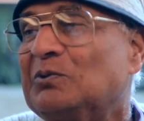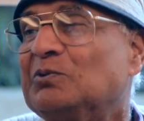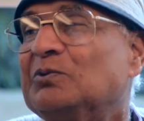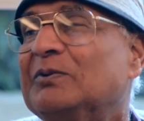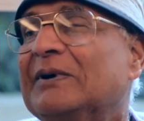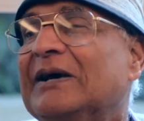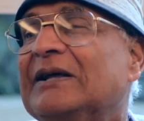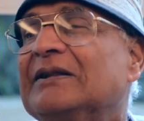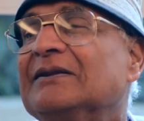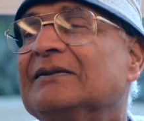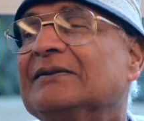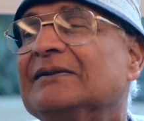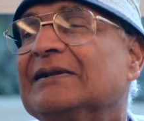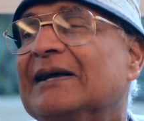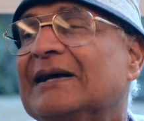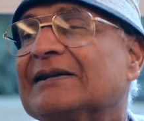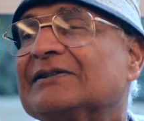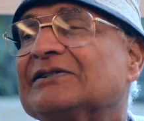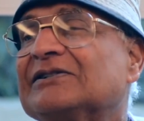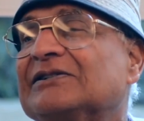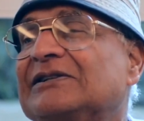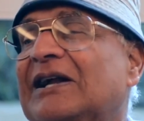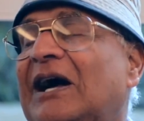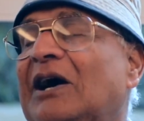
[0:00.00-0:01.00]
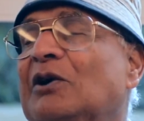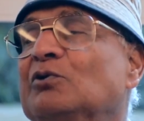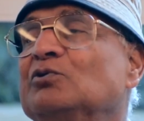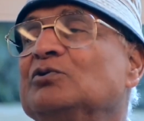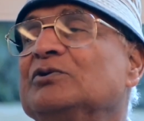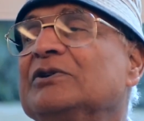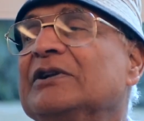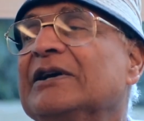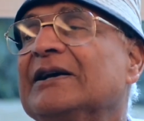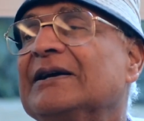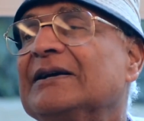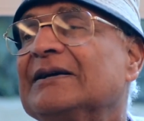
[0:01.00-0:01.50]
when
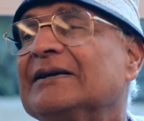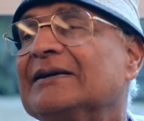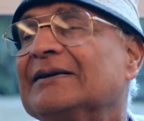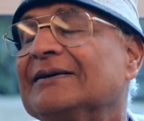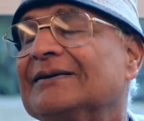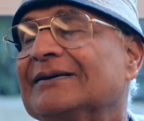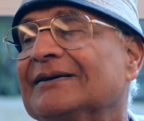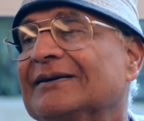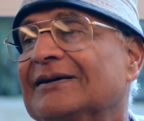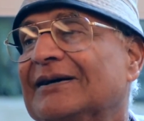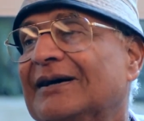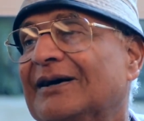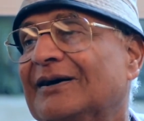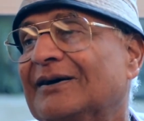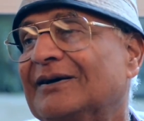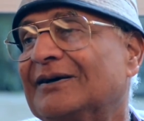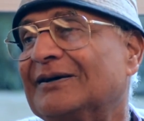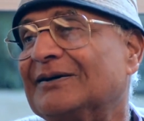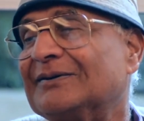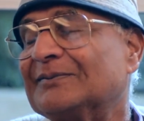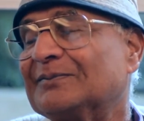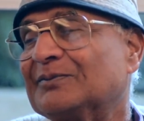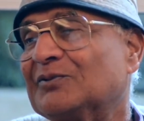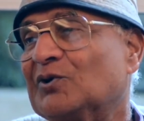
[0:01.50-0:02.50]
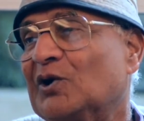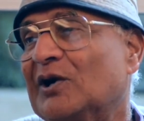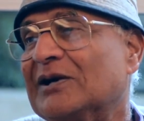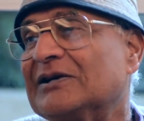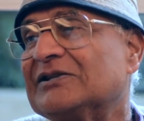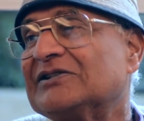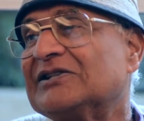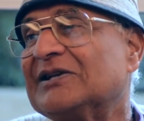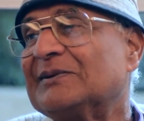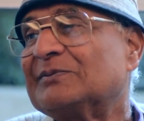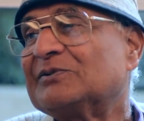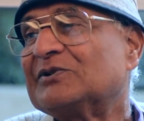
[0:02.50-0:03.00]
astounding
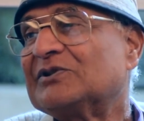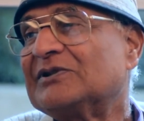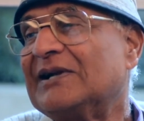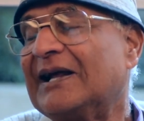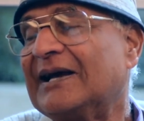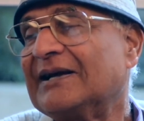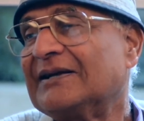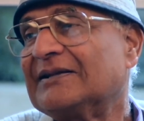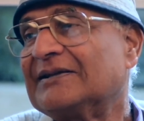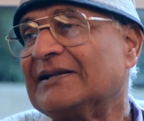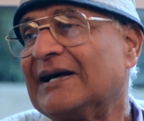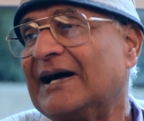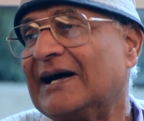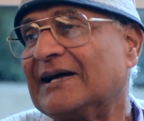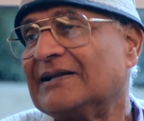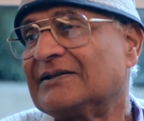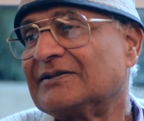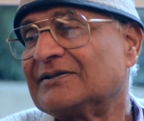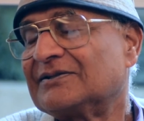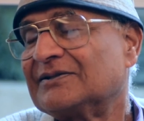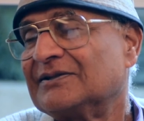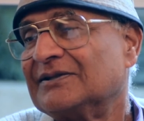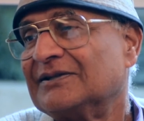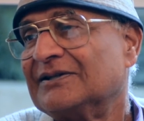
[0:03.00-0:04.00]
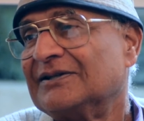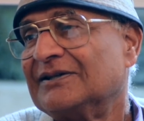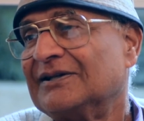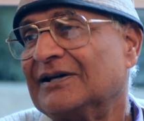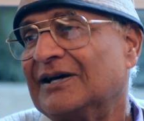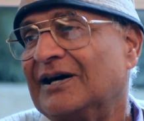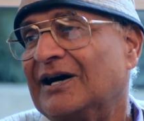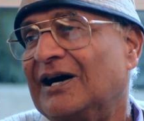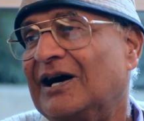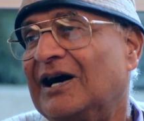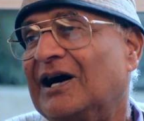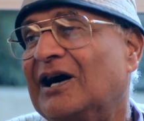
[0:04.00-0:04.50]
concepts like that
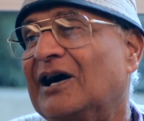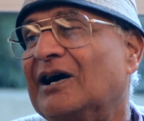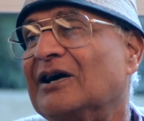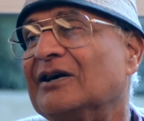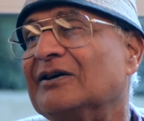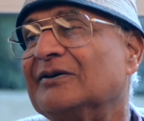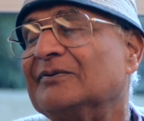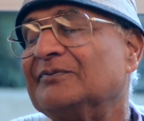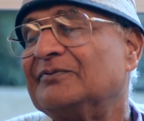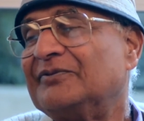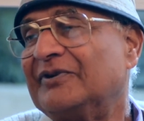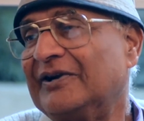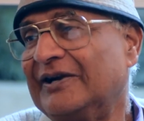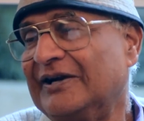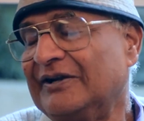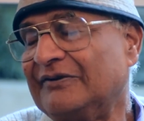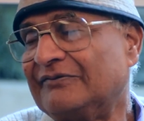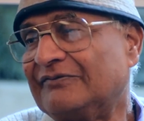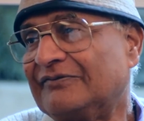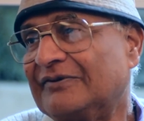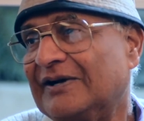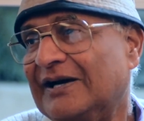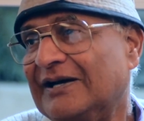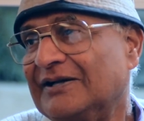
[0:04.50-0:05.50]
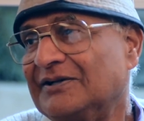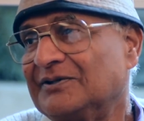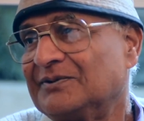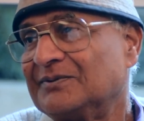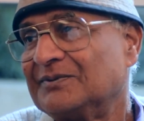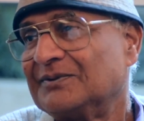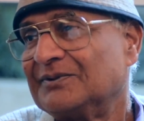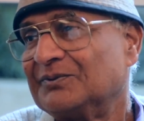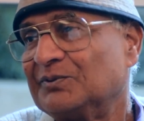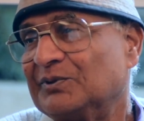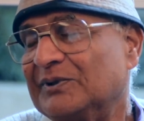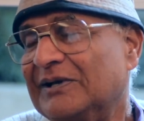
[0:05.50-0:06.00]
are verified,
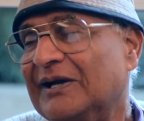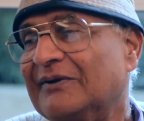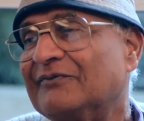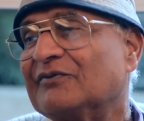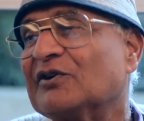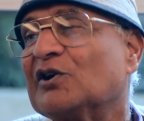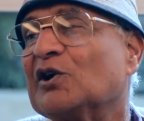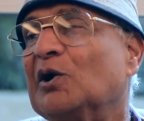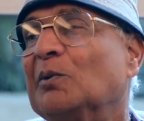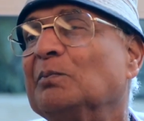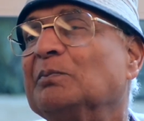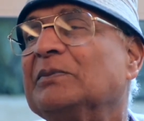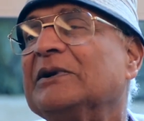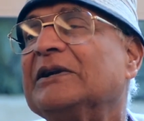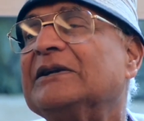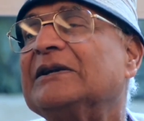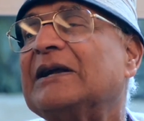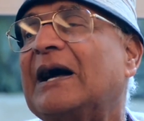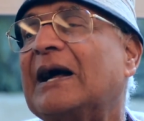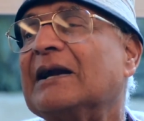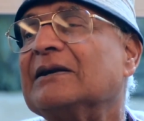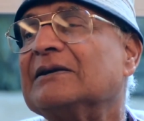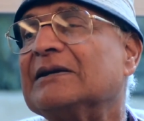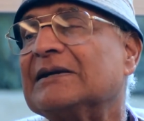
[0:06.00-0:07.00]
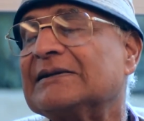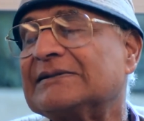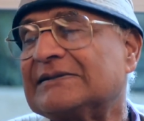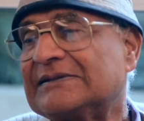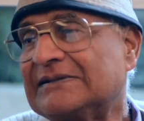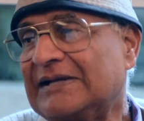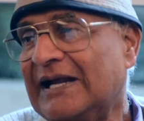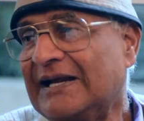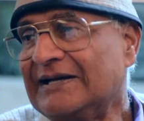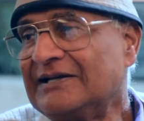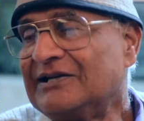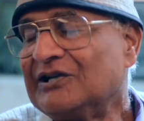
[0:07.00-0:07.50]
we have a complete
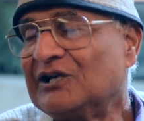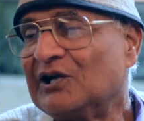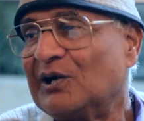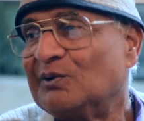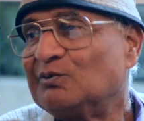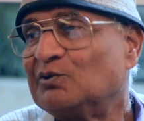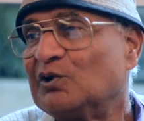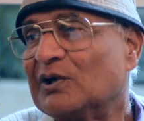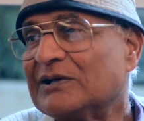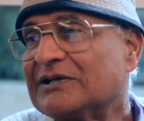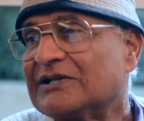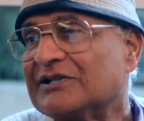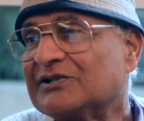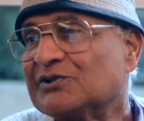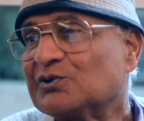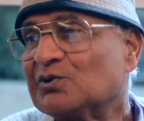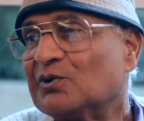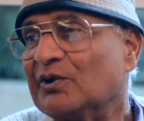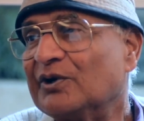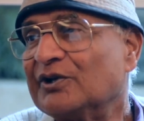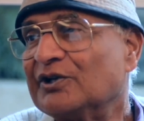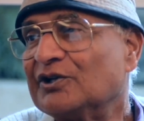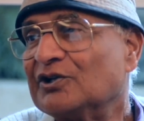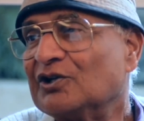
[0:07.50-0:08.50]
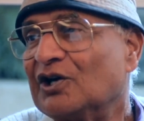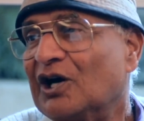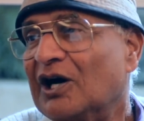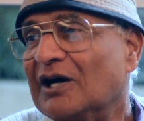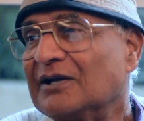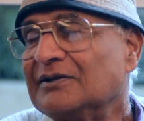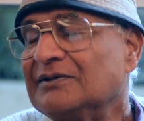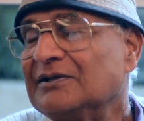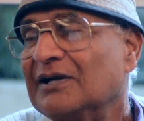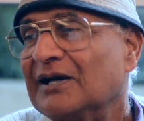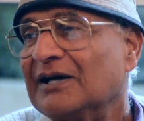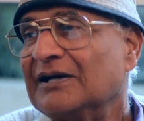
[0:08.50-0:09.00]
understanding of what is going
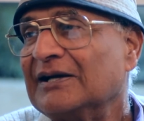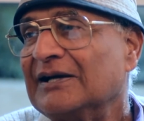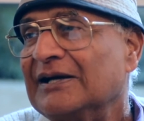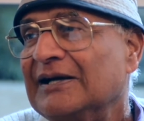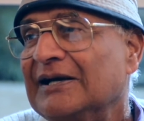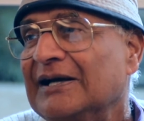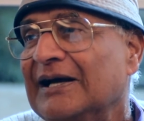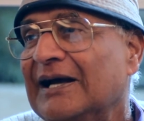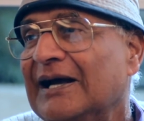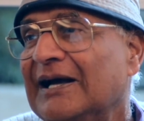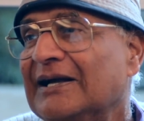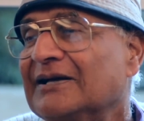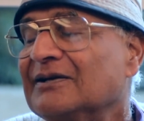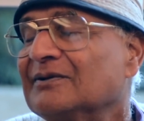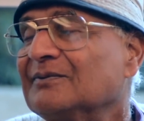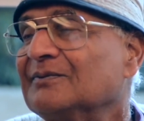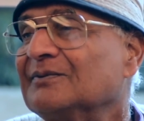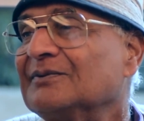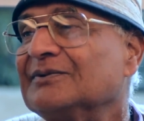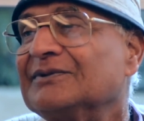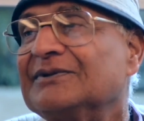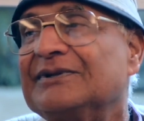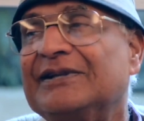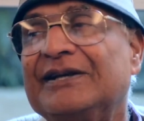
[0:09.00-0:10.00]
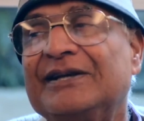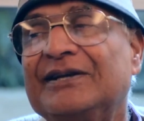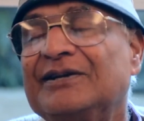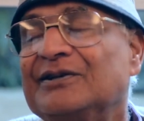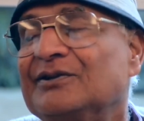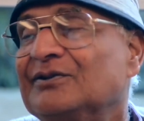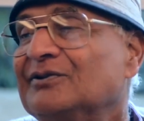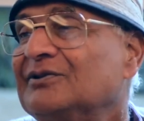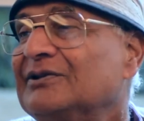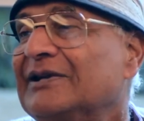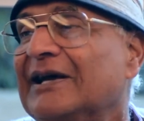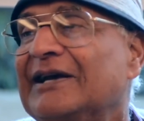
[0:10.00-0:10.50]
on, and
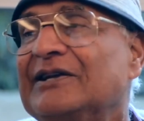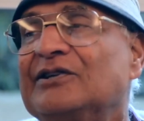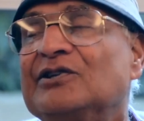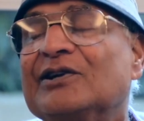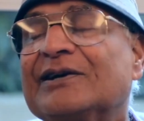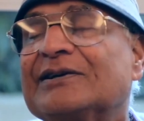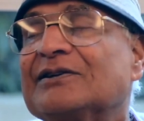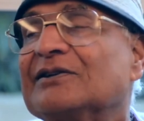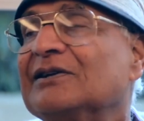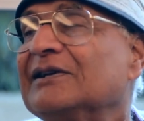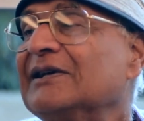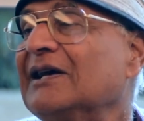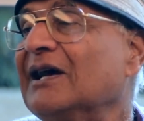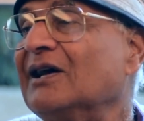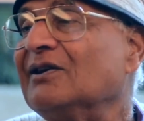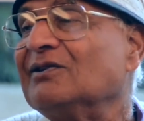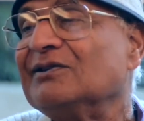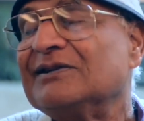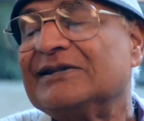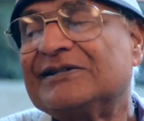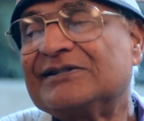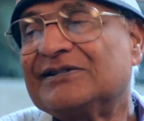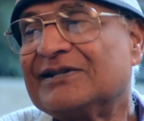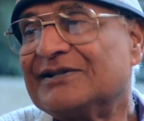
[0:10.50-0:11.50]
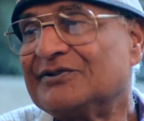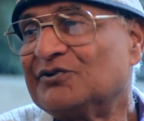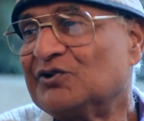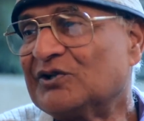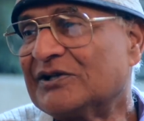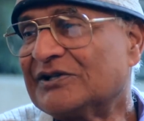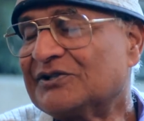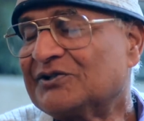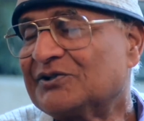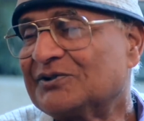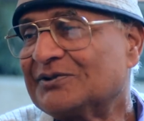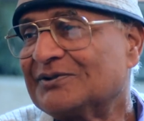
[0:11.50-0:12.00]
the data clearly
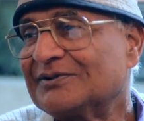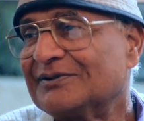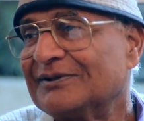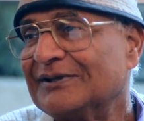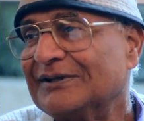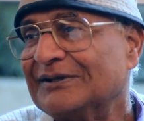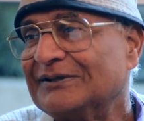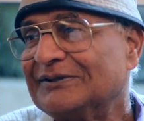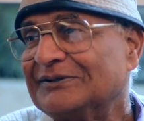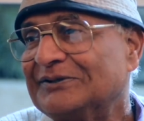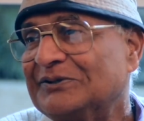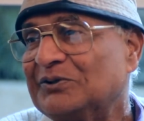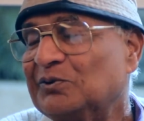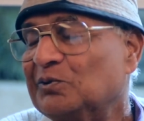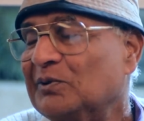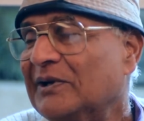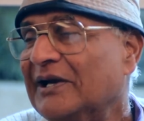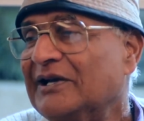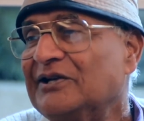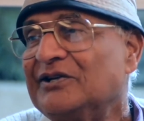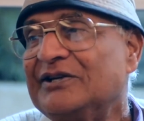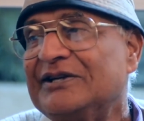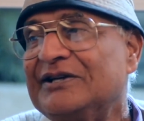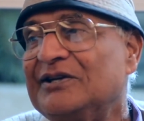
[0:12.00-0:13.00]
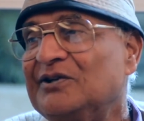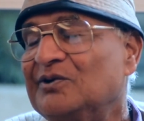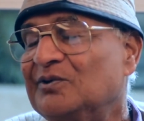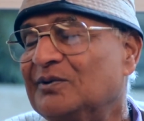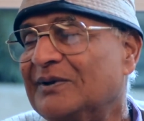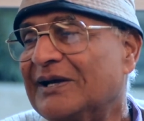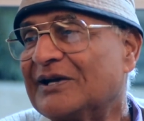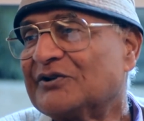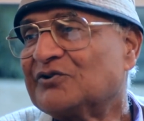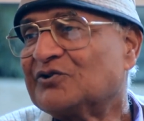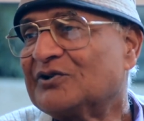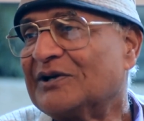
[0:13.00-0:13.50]
suggests to any
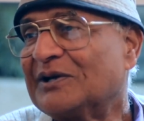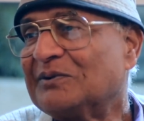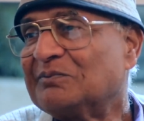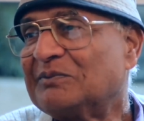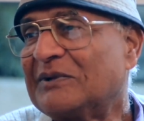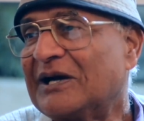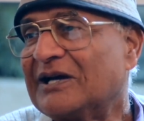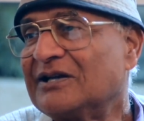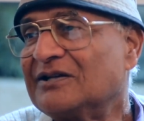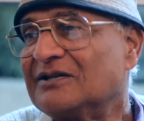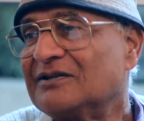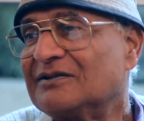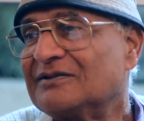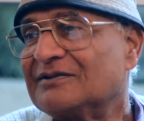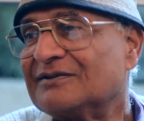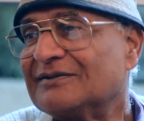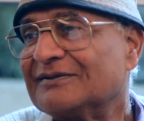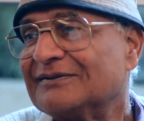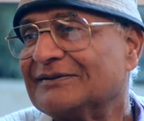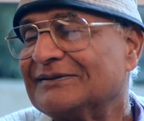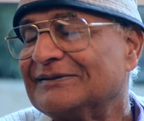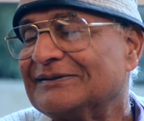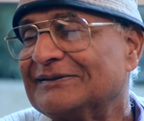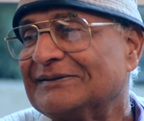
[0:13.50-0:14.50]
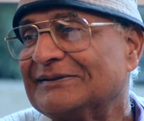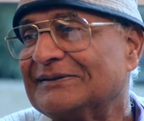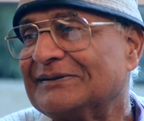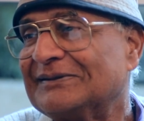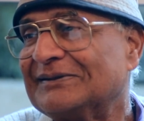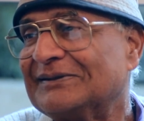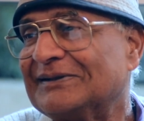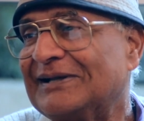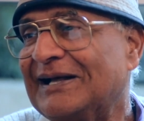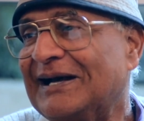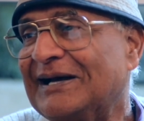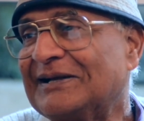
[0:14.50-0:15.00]
rational mind
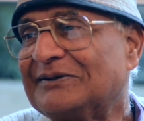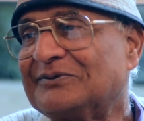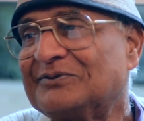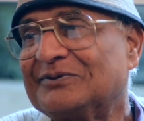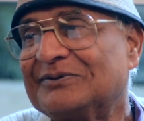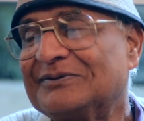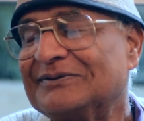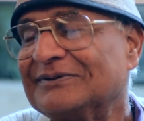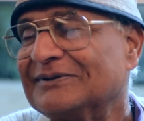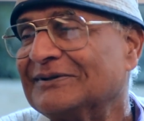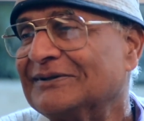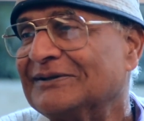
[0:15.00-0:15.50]
that